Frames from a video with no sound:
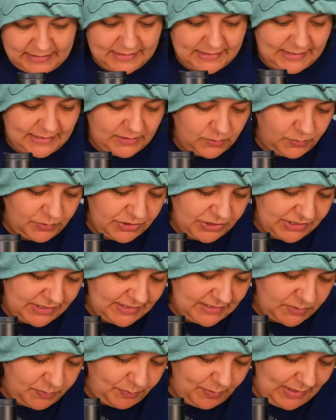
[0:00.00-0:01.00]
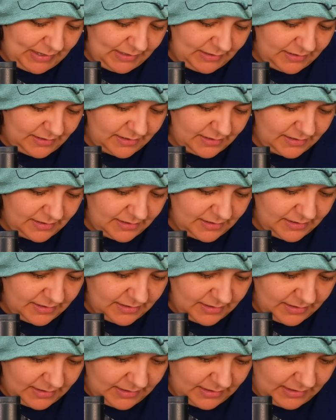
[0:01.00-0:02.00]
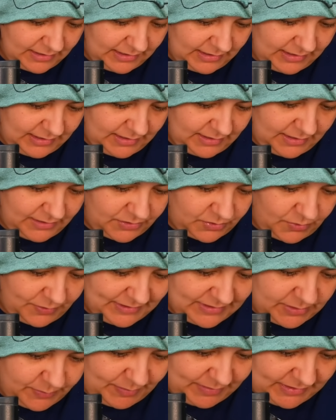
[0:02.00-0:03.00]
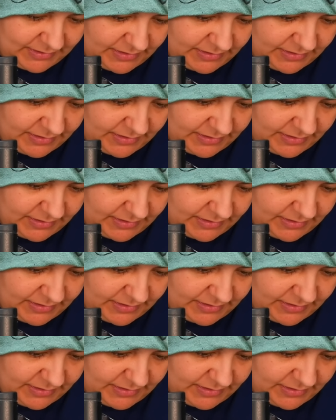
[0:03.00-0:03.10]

set, which is pink, and it's going to be